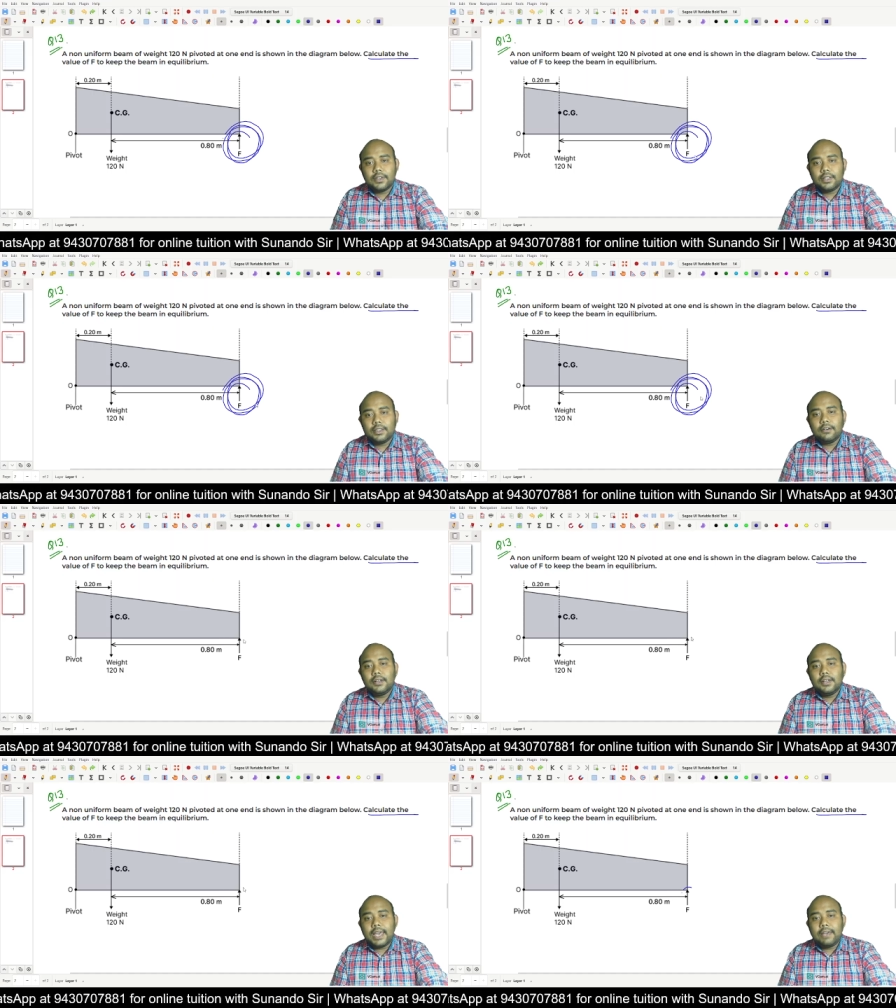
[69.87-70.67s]
The
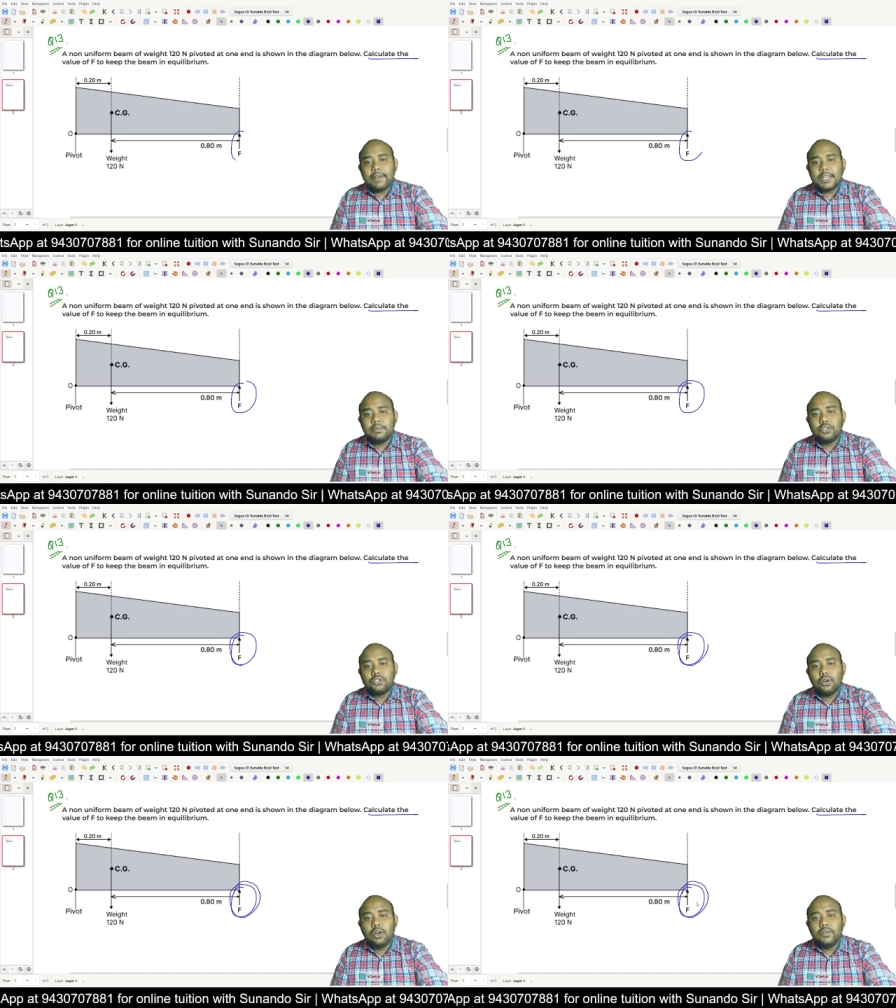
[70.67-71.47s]
F has been
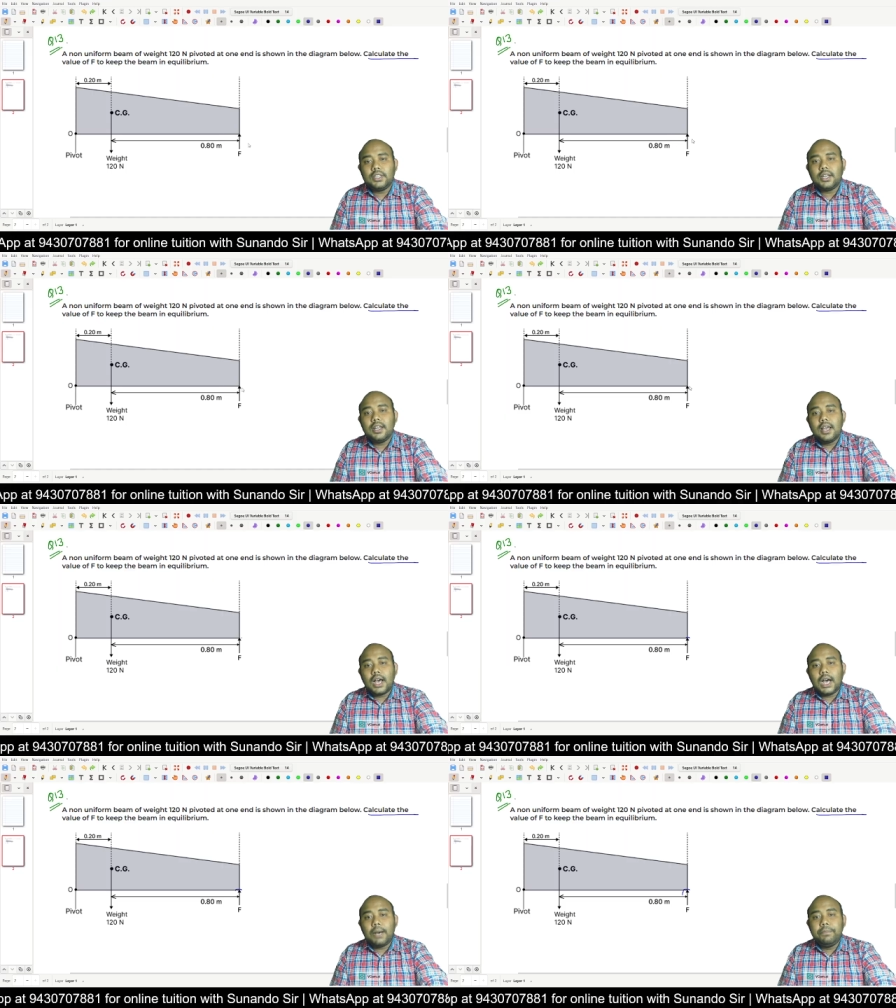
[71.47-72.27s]
shown with an
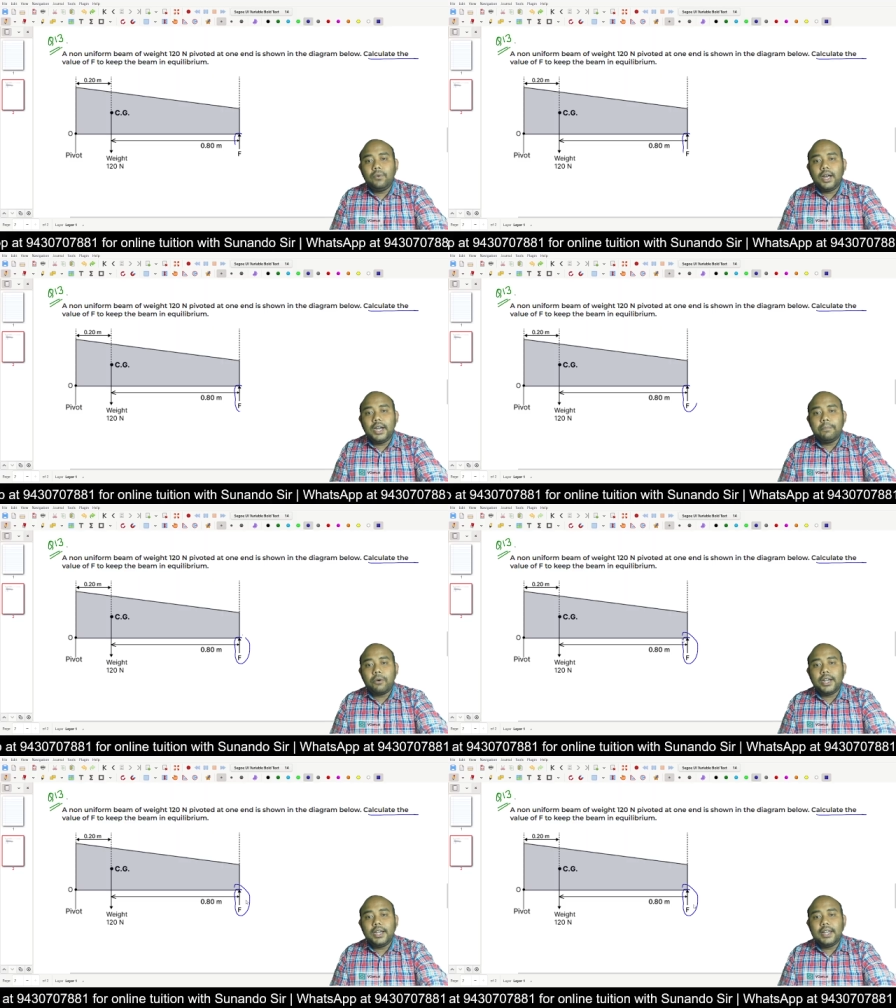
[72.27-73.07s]
upward
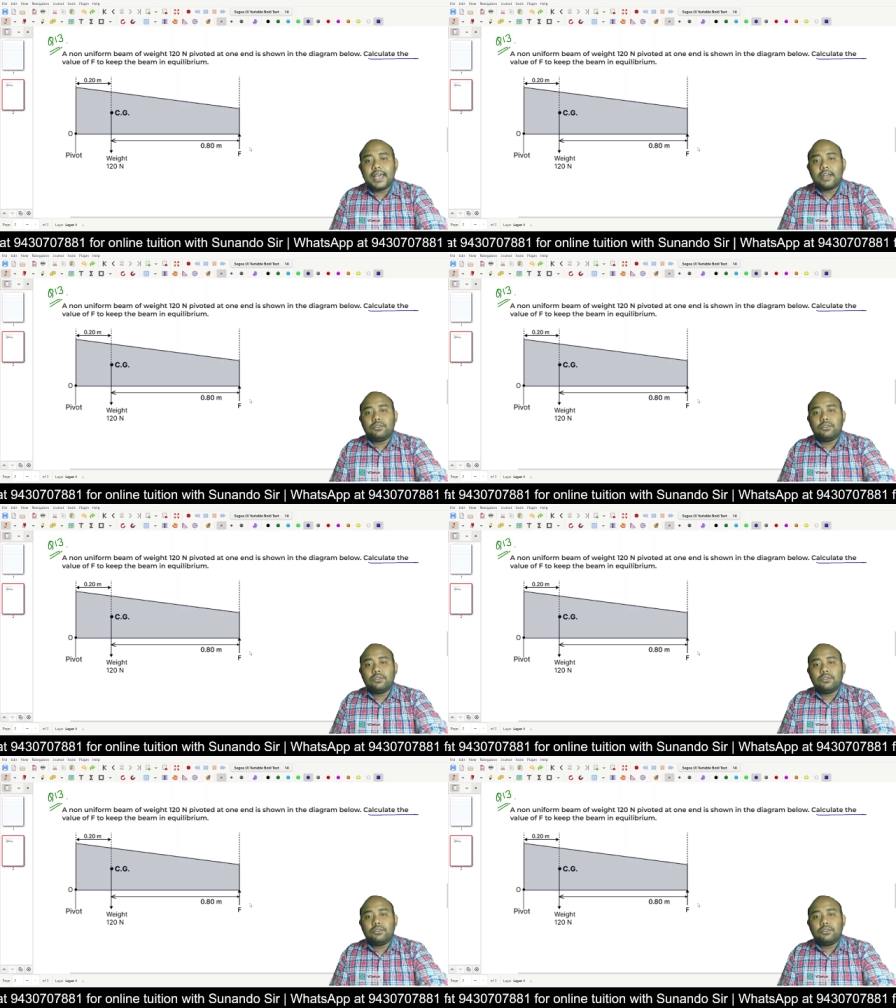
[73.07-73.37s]
pointing arrow.